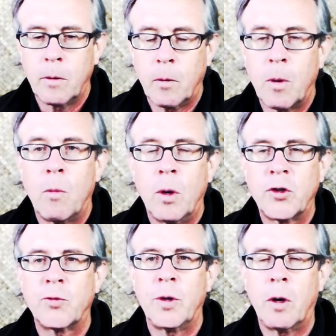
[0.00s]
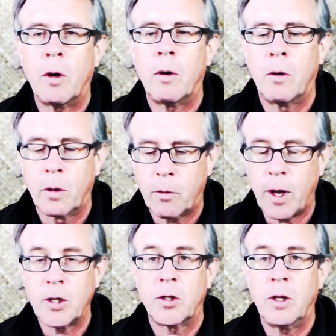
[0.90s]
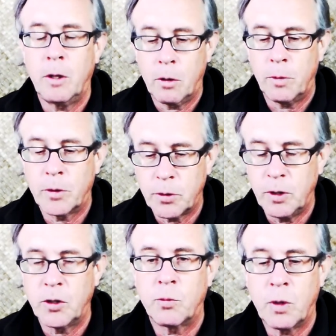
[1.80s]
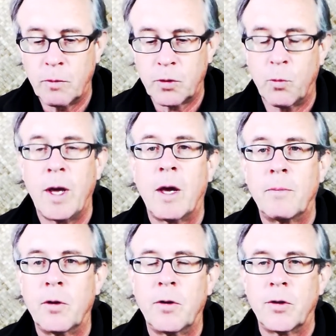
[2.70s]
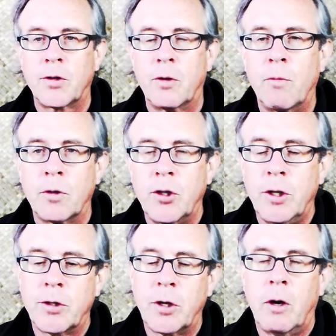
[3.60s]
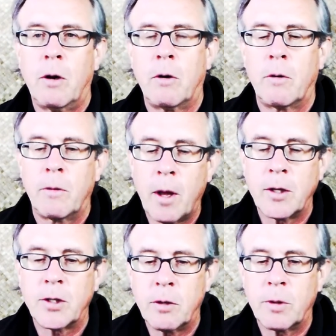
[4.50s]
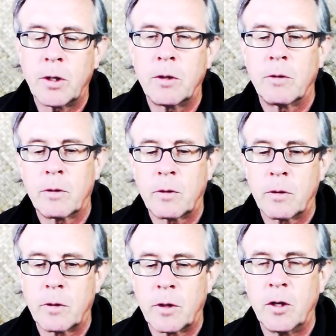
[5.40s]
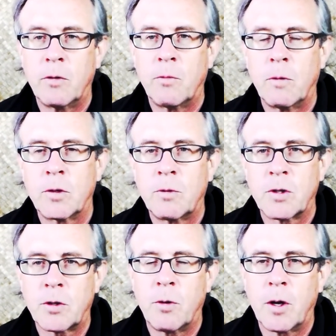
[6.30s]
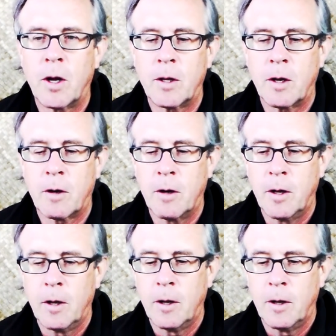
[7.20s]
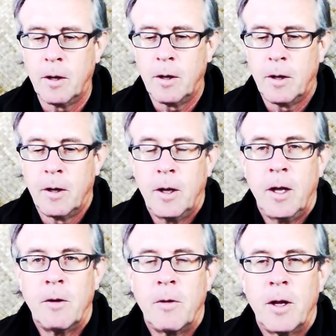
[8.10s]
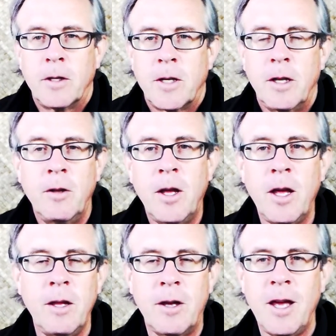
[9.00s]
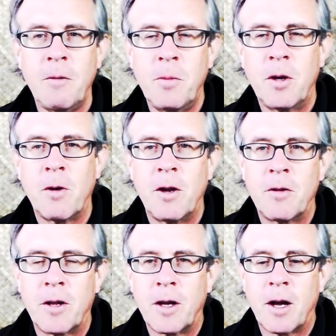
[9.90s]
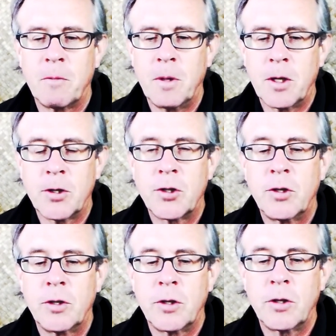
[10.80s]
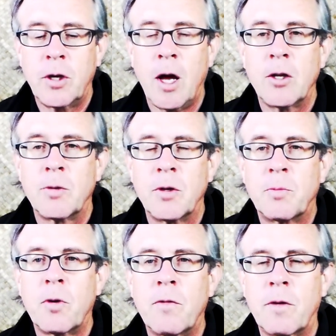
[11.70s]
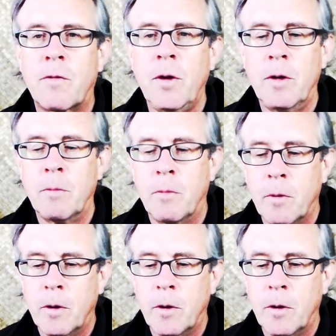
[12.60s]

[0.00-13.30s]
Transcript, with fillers: No, but once we all gradually, you know, each one of us wake up to this and see and say, oh, and I see what guilt, what was, what's going on there. And, and say, you can't, you can't be greater than God because God is, is perfect freedom